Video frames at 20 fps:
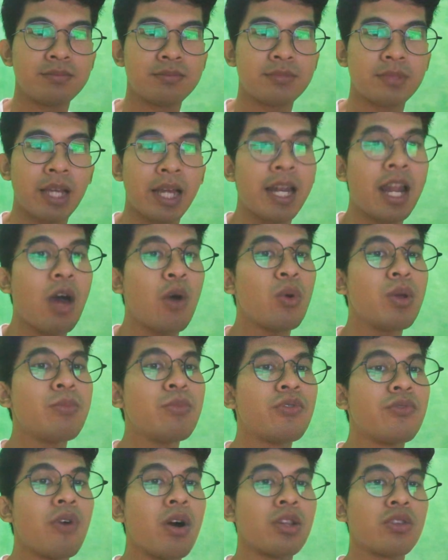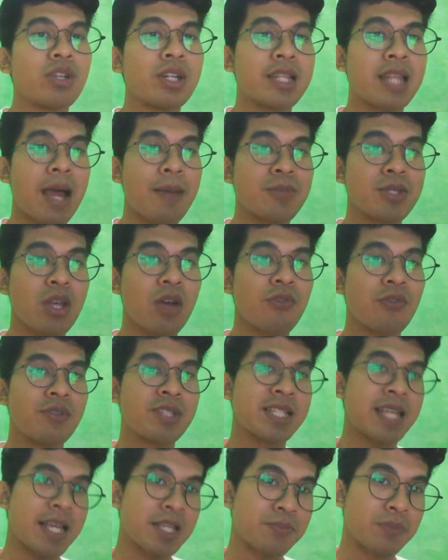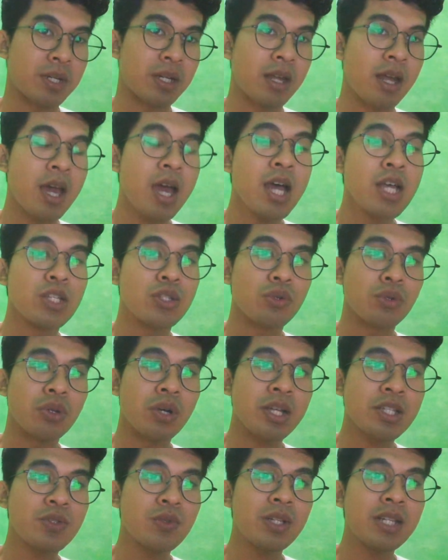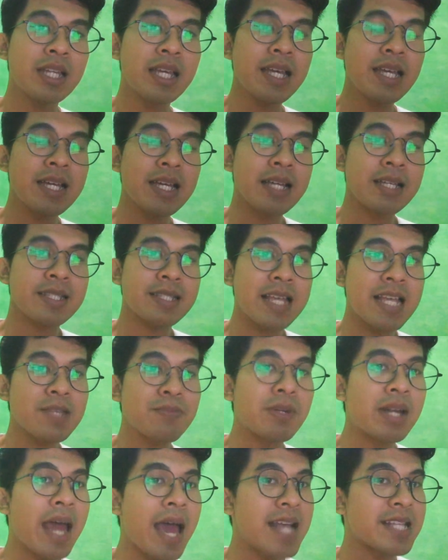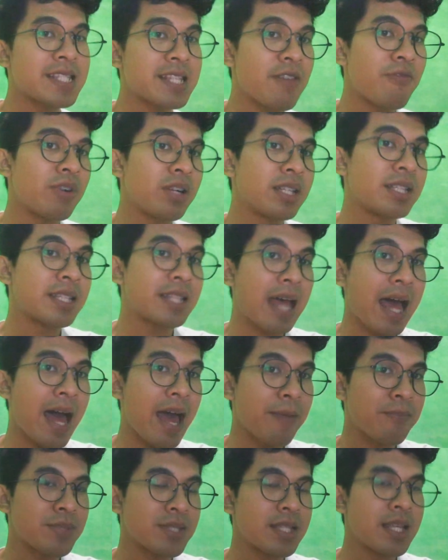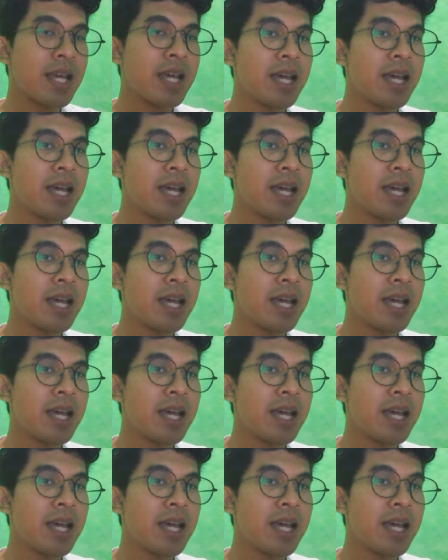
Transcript: And now we move on to the types of assessment. So actually, assessment has several types